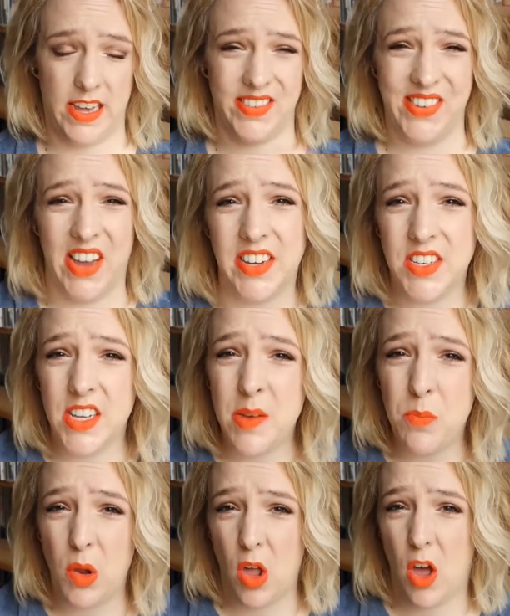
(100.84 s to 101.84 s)
as nicely
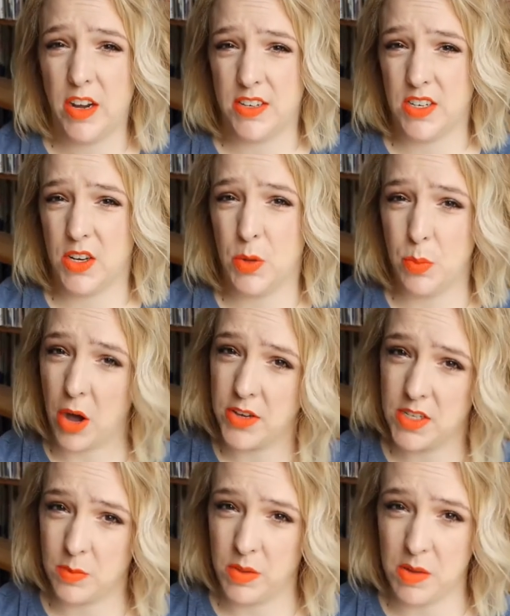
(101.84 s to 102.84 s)
blonde as it could
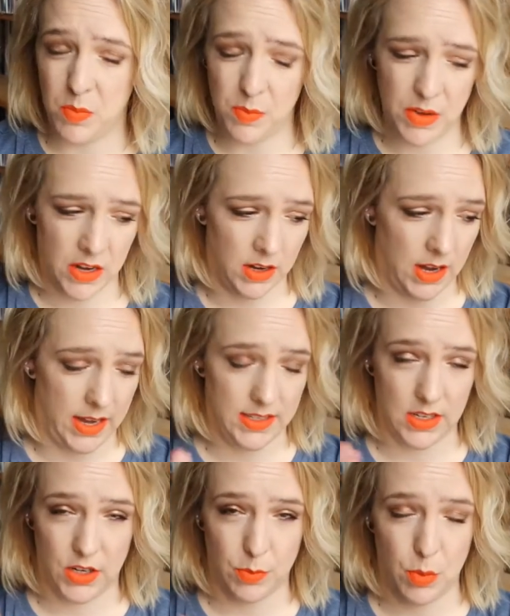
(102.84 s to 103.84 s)
possibly uh,
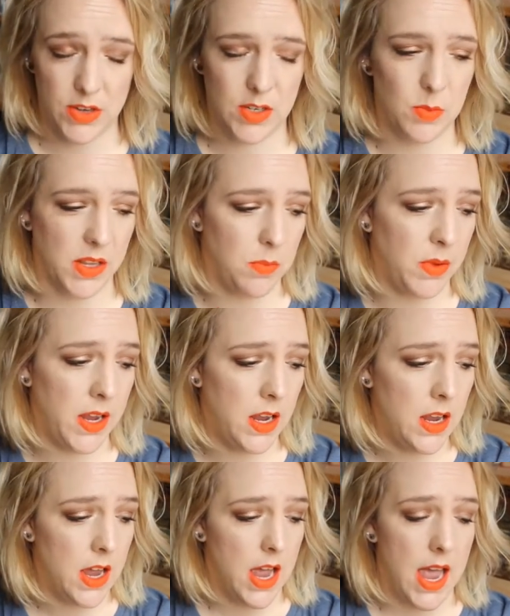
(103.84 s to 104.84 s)
as it could possibly
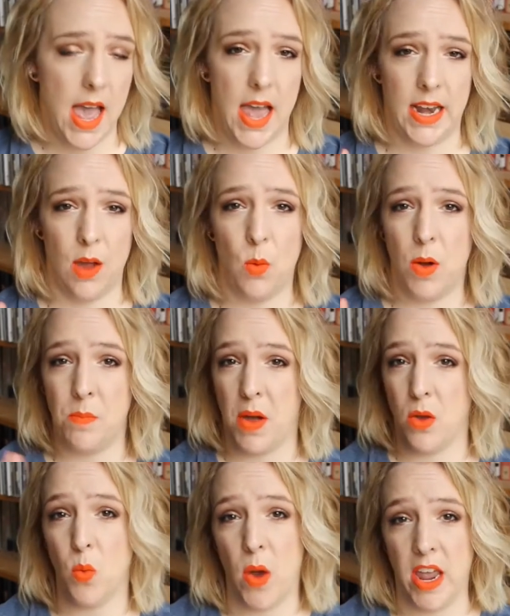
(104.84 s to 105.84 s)
be and I want
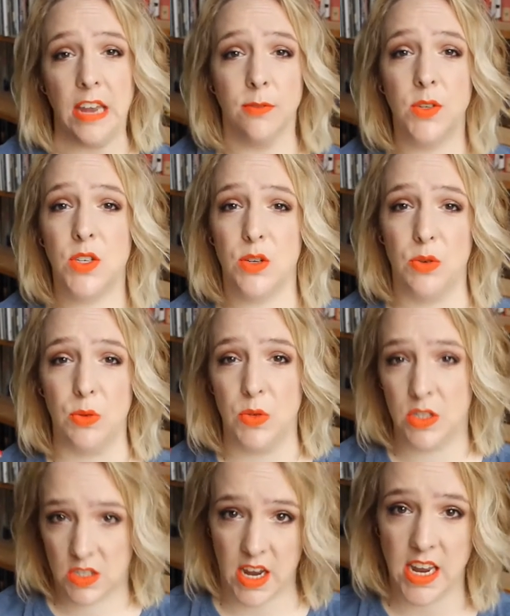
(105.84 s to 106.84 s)
my waves to
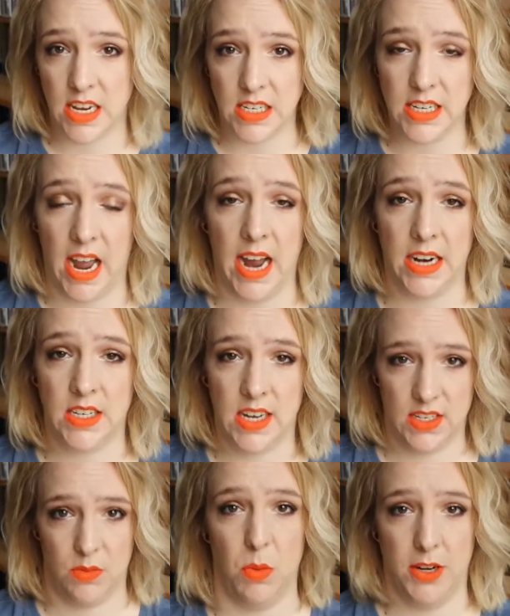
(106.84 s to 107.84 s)
stay intact
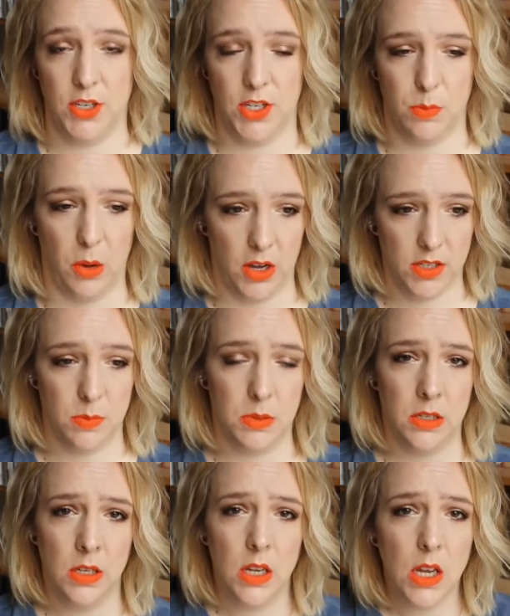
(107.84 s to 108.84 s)
as much as
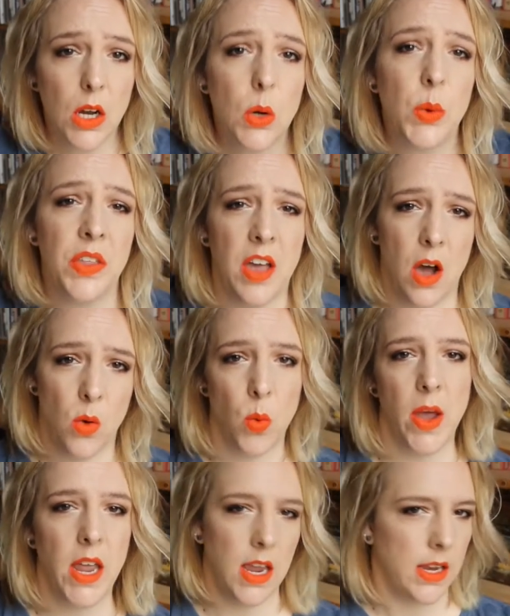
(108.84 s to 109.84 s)
possible without
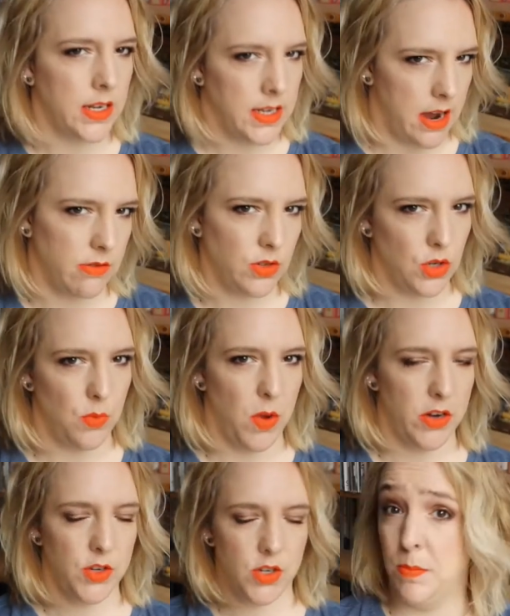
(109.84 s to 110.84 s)
weighing it down too much.